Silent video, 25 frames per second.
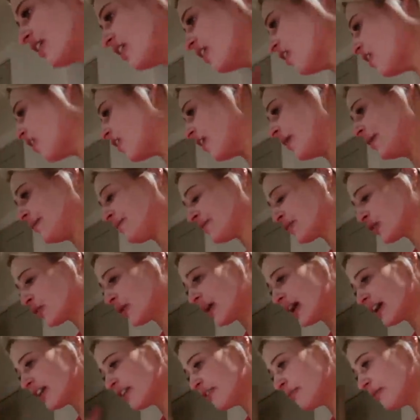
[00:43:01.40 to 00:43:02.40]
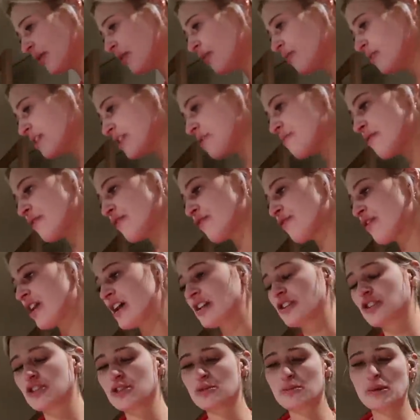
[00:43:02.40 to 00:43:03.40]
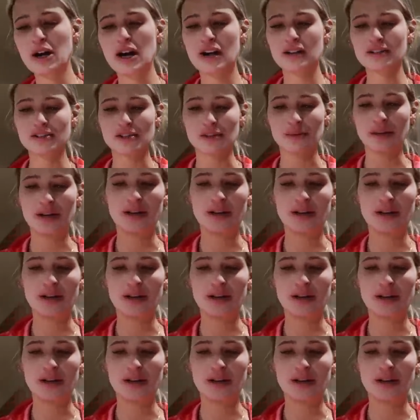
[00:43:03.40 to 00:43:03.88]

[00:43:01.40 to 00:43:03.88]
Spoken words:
Oh, guacamole with fresh tomato